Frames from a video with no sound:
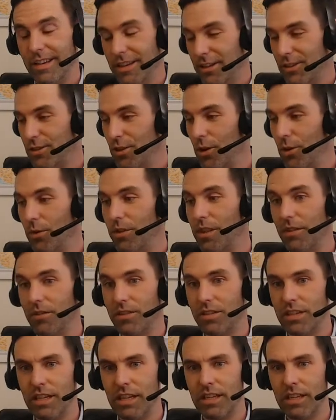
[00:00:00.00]
So they've
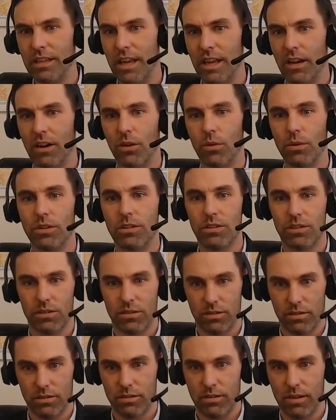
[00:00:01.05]
seen that, oh,
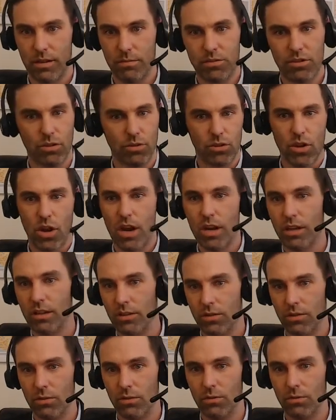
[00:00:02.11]
I'm still talking
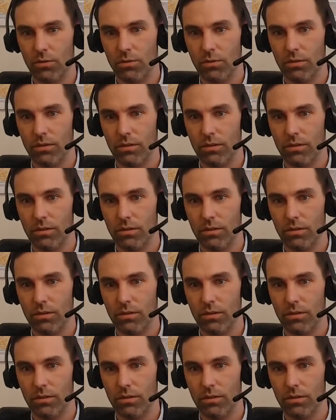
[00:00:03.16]
to